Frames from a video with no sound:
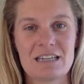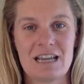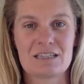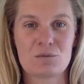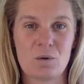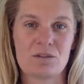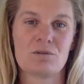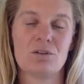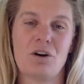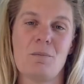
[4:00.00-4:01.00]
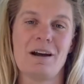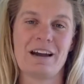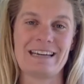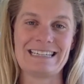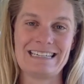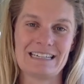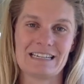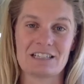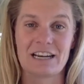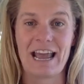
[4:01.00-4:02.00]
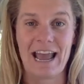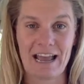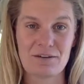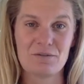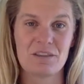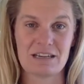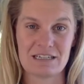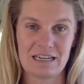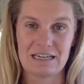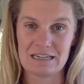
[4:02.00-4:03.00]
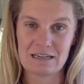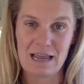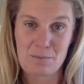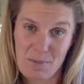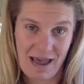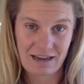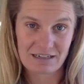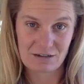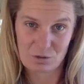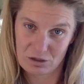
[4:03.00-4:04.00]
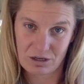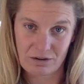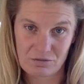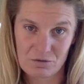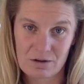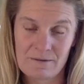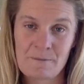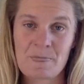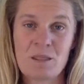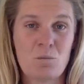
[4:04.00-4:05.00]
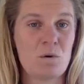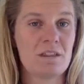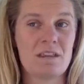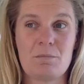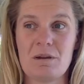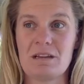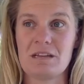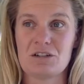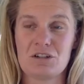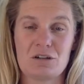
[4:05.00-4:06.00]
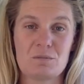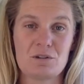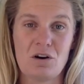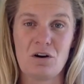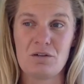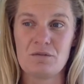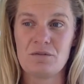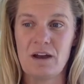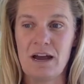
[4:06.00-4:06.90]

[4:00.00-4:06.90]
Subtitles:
test whether or not my idea is going to have the intended impact that we're looking for, whether that be in terms of